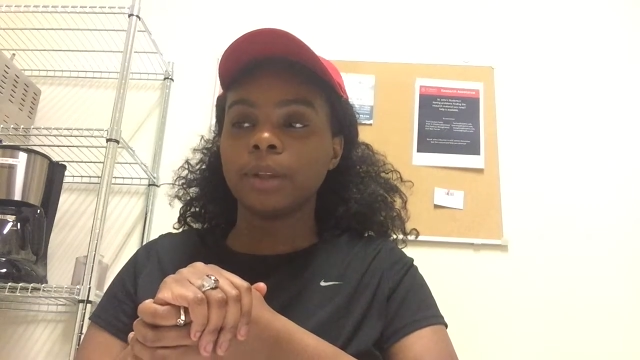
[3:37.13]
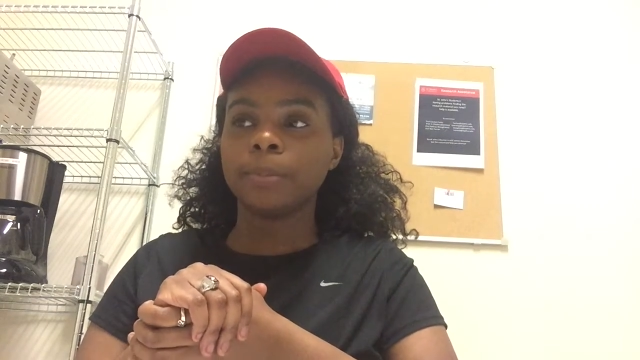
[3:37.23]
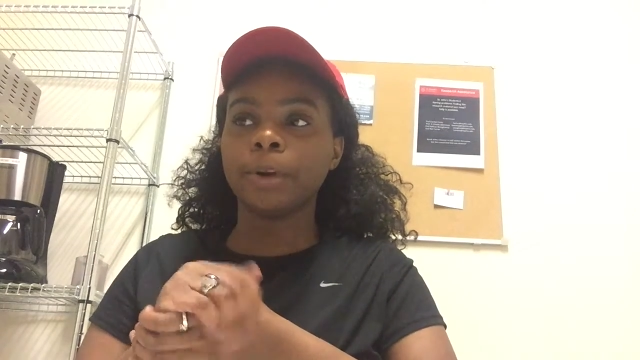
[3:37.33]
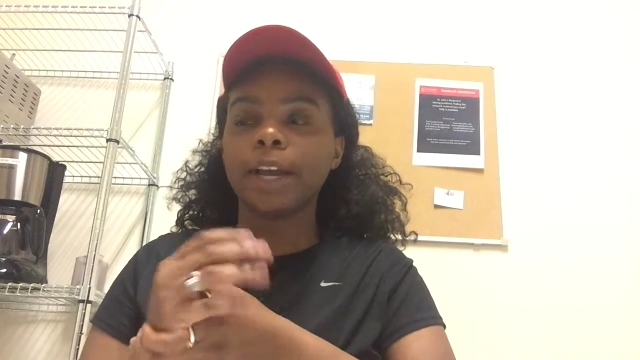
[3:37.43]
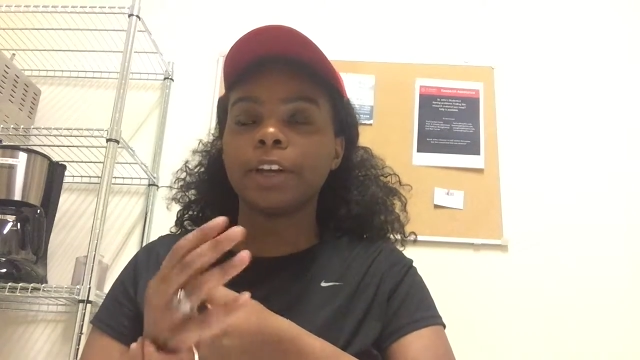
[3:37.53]

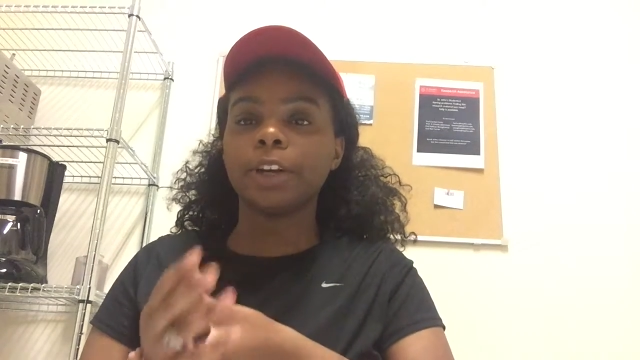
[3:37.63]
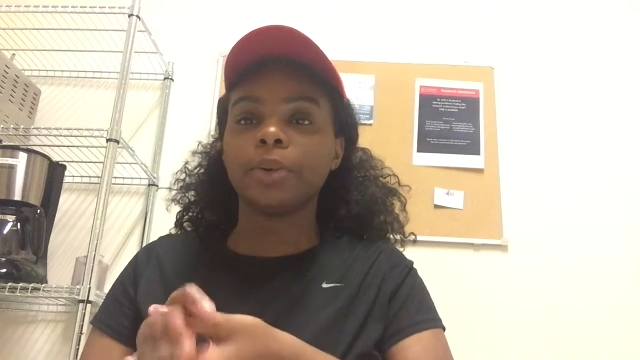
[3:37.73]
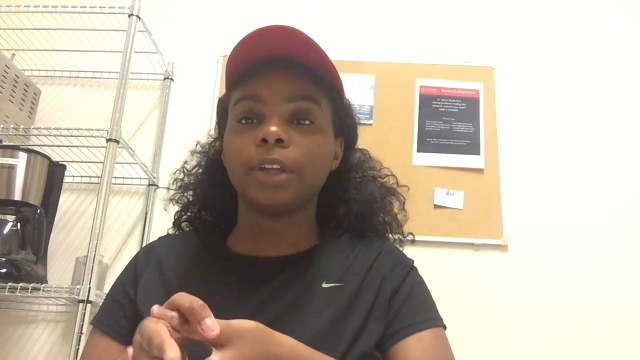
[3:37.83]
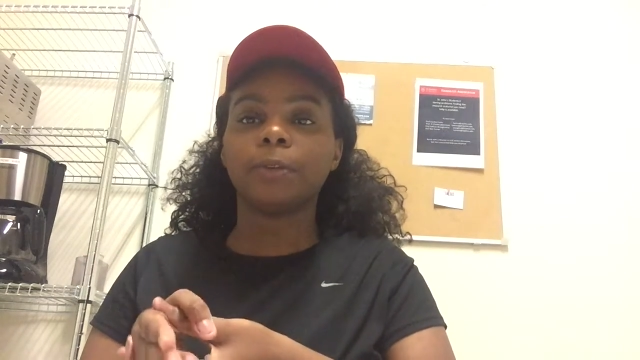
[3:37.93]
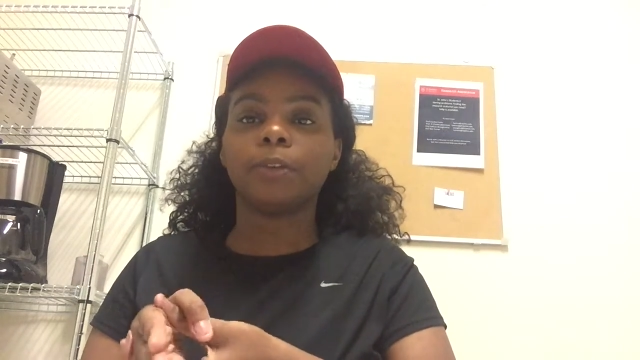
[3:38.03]
but I couldn't
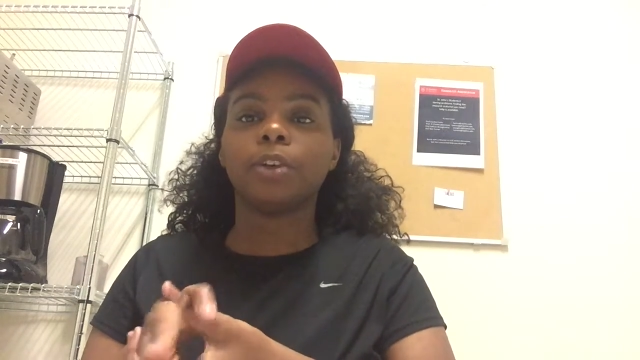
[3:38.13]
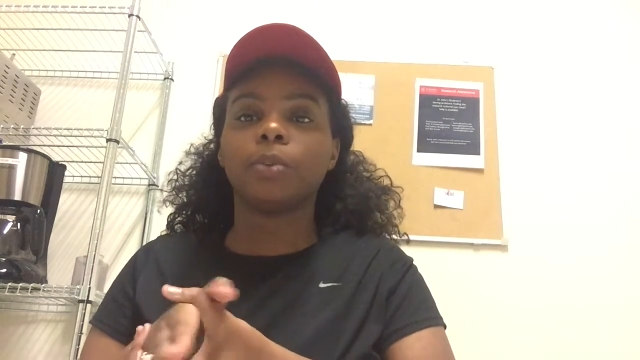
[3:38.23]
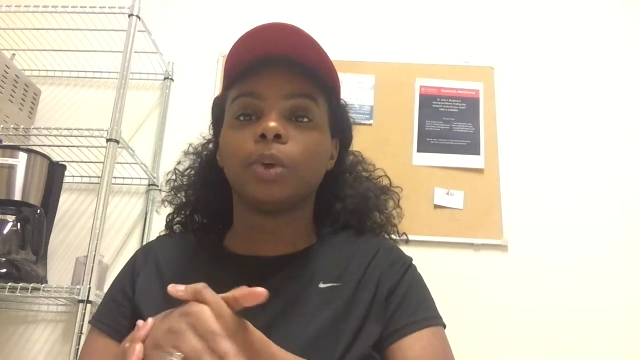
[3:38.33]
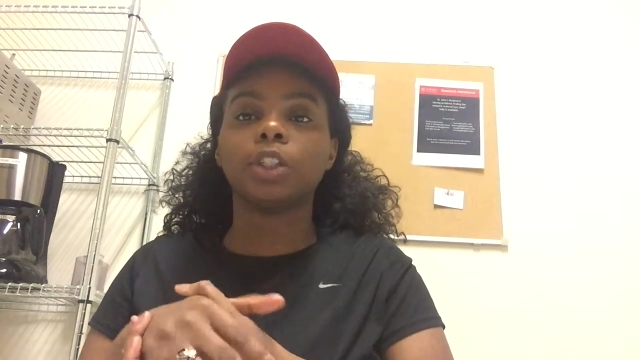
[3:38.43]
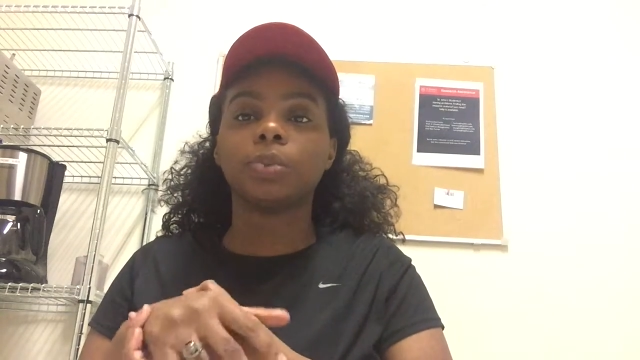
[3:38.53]
really
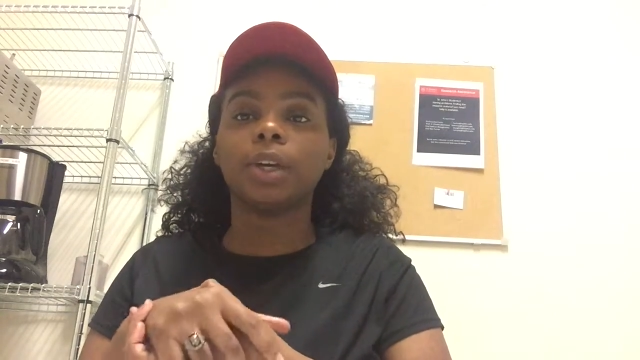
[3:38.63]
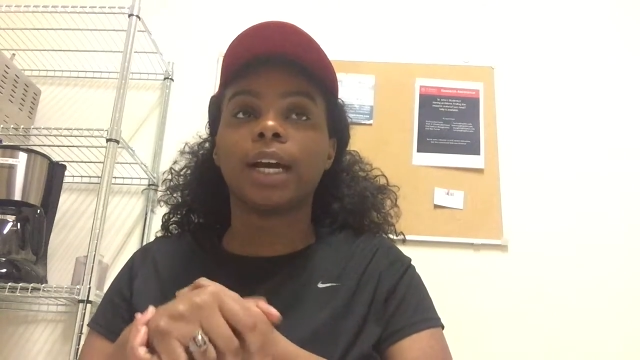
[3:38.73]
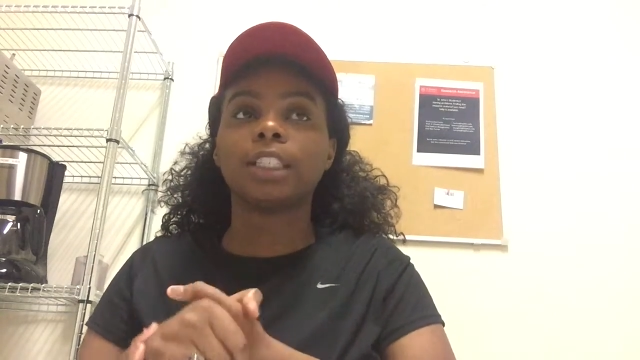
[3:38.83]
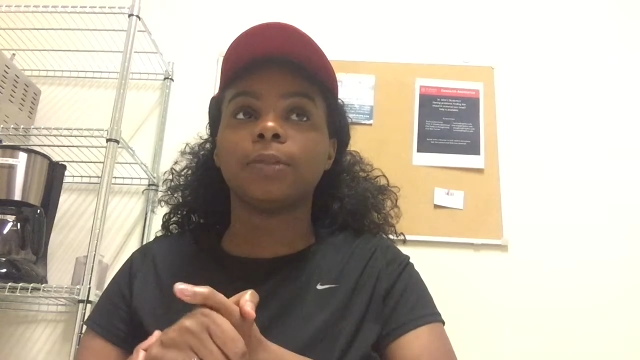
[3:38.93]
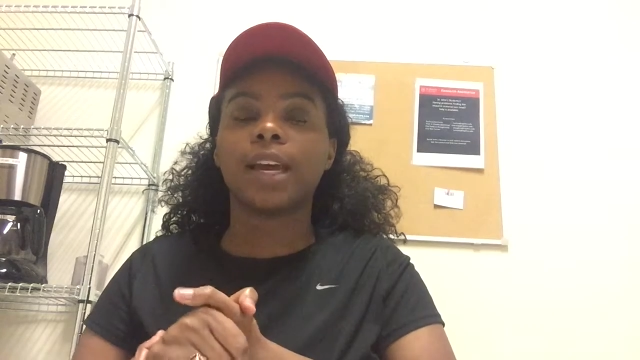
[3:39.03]
film once we
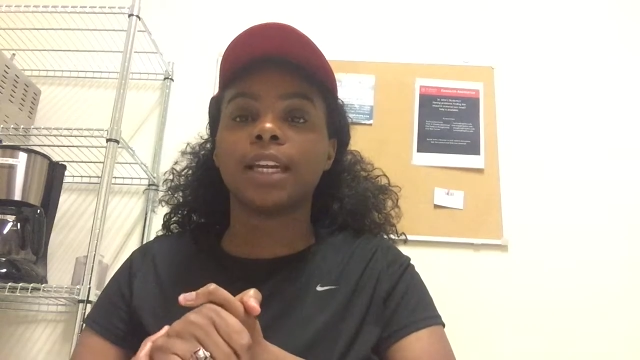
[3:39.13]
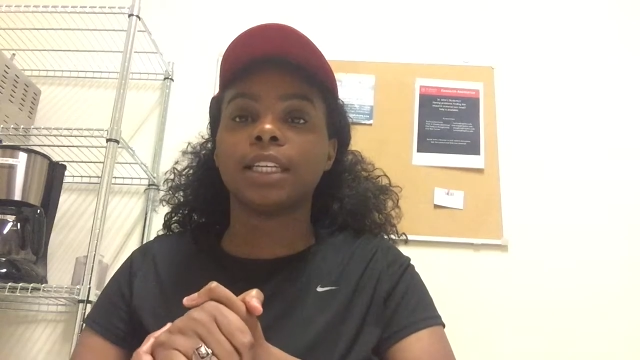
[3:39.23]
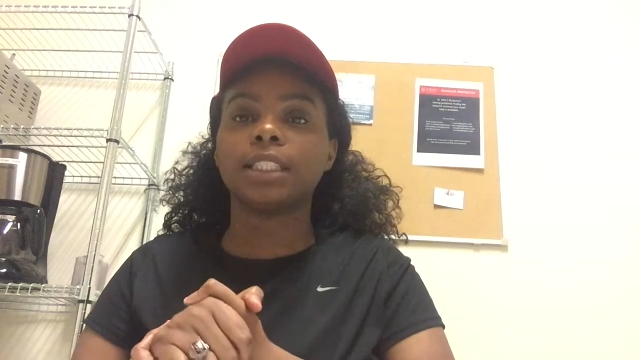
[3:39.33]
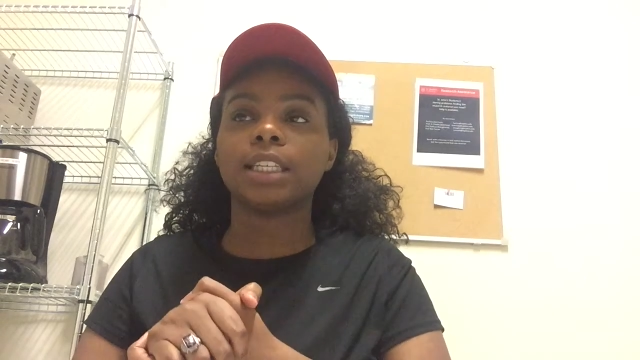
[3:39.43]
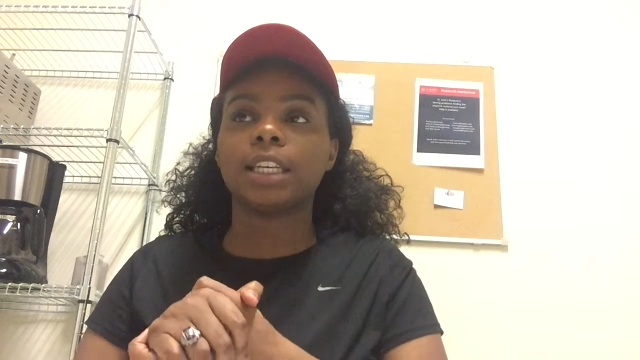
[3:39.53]
got to
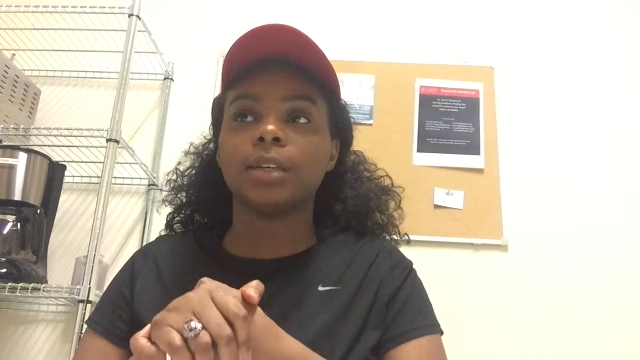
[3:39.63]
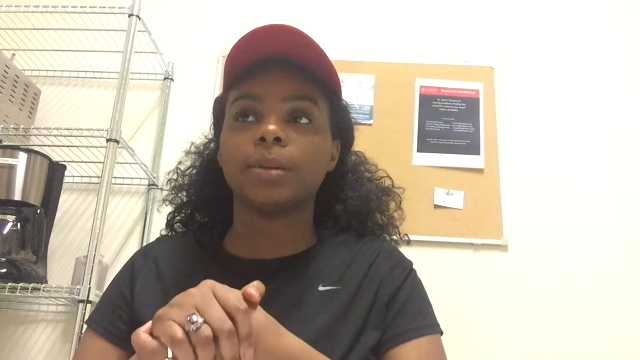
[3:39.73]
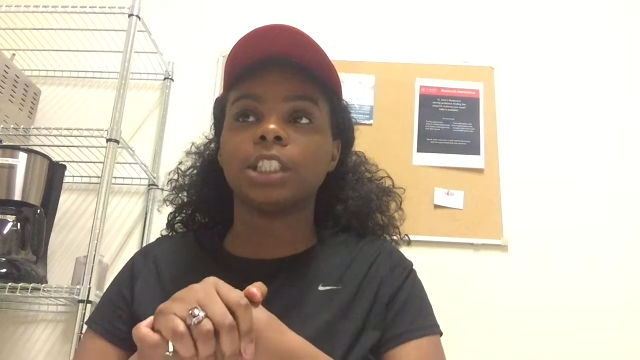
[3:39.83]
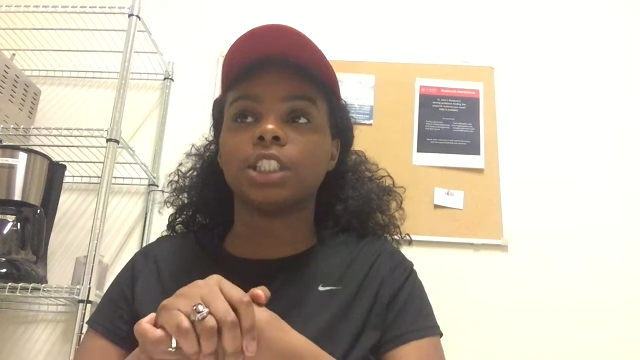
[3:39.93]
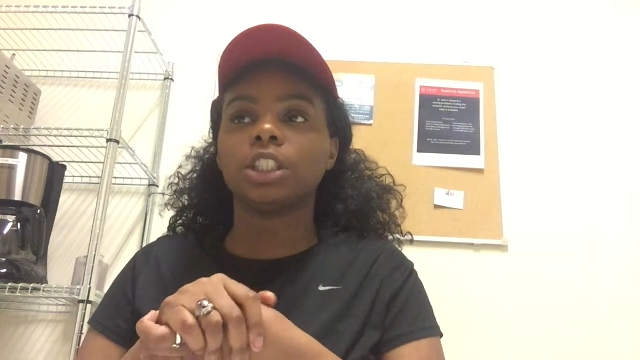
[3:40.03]
Vatican City
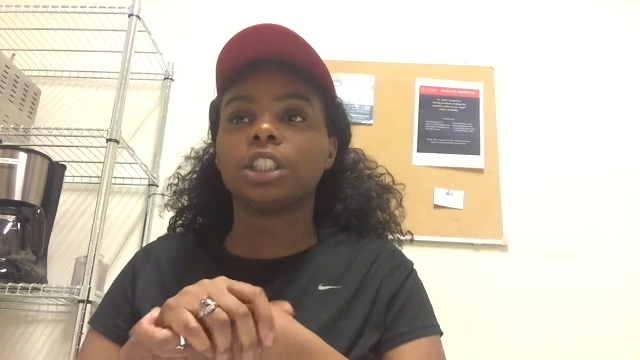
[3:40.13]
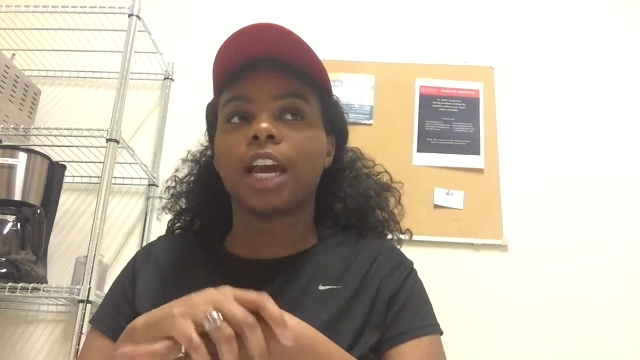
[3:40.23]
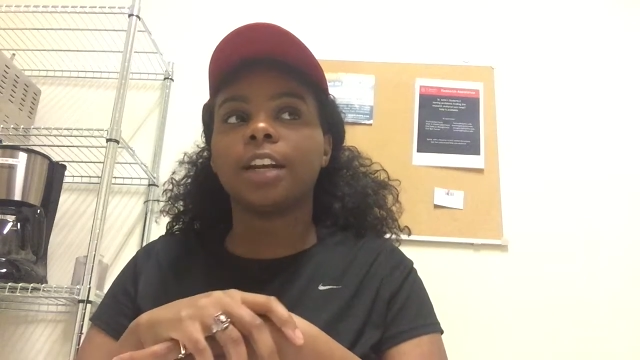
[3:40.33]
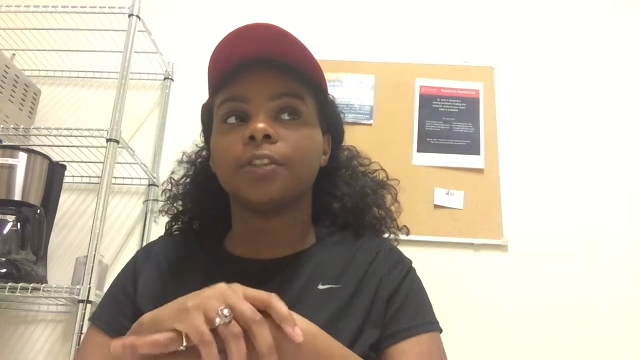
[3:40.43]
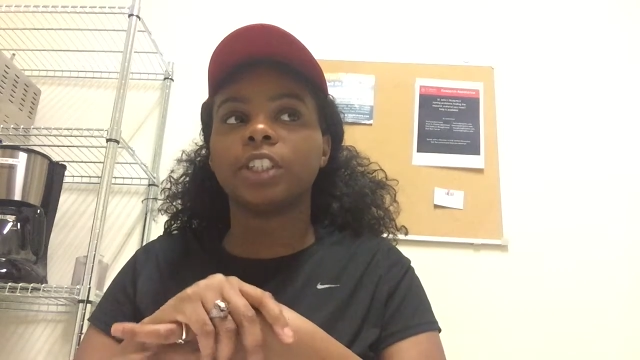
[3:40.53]
because it's
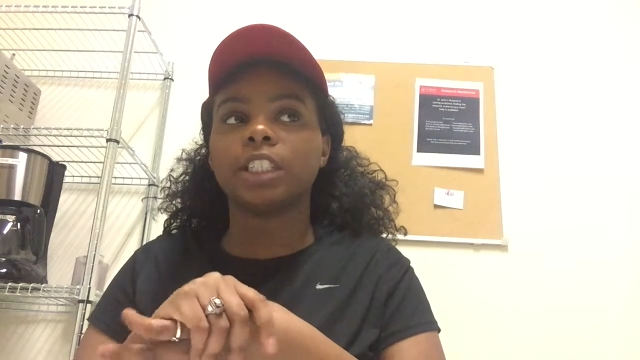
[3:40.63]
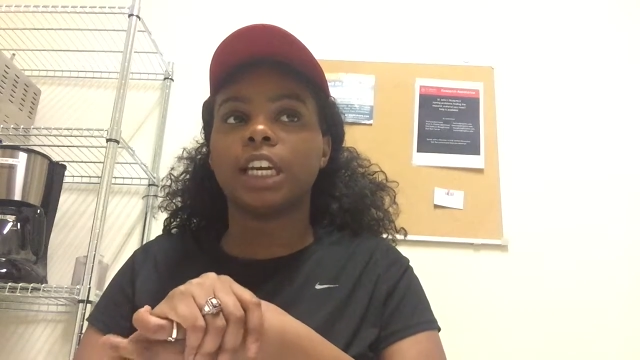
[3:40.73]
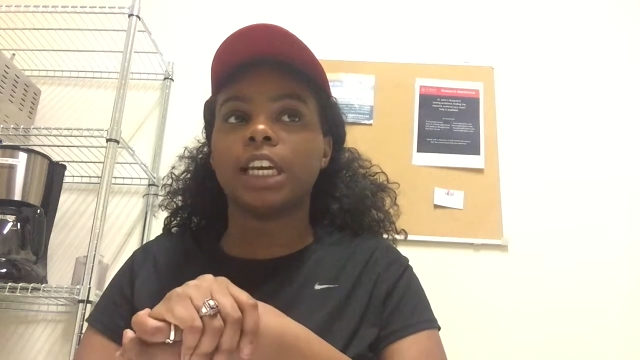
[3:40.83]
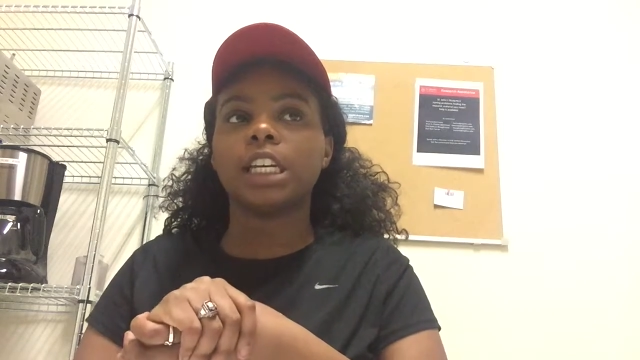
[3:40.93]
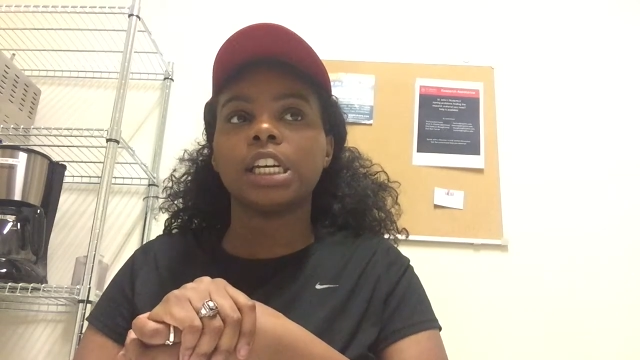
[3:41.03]
kind of just
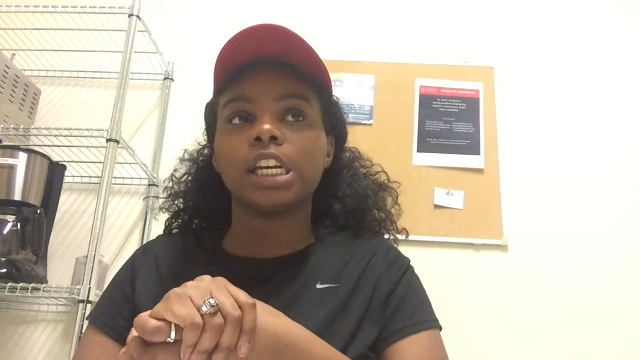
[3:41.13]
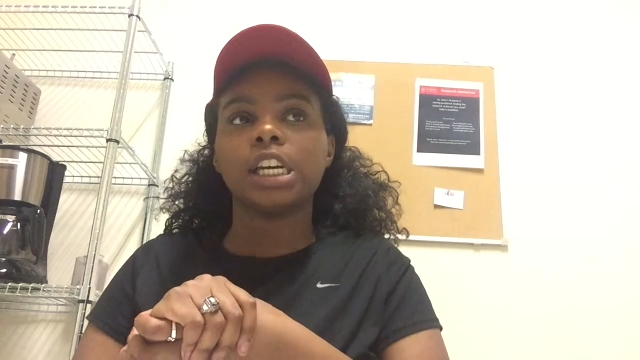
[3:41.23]
like,